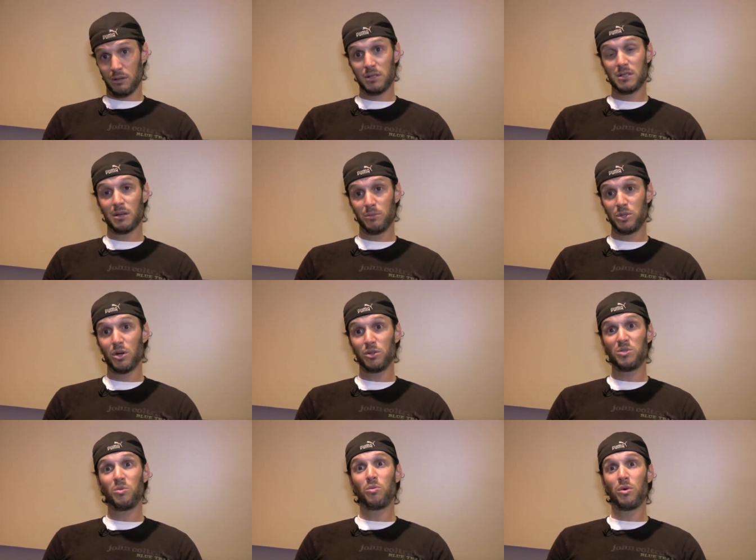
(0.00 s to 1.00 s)
Because some
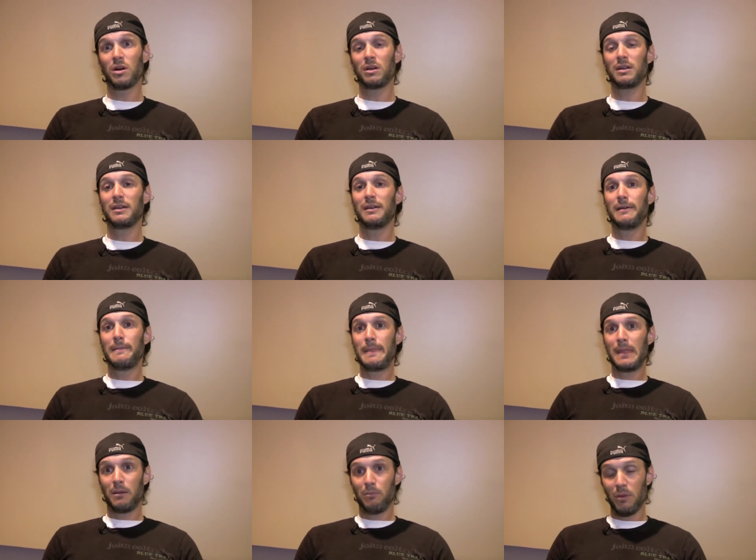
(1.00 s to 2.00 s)
jokes work
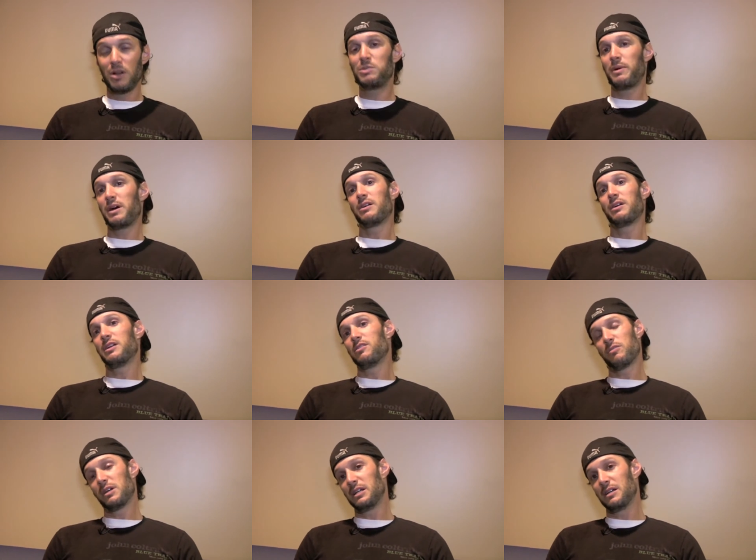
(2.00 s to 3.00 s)
much better in
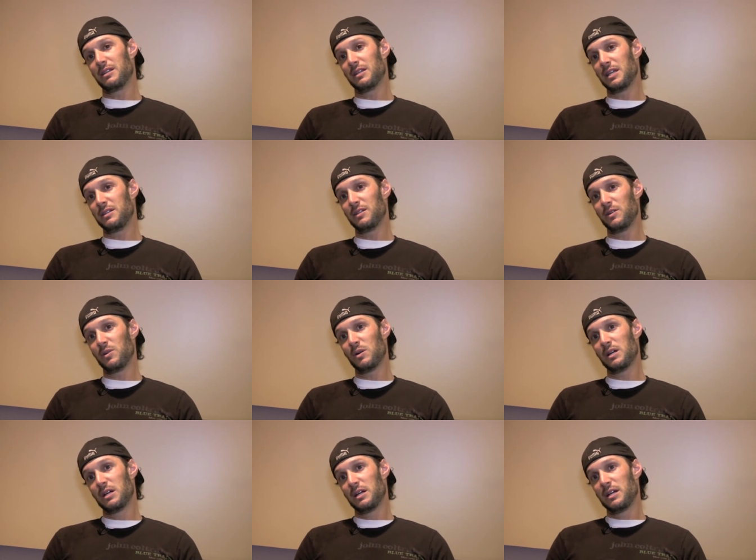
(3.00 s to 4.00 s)
an arena than they do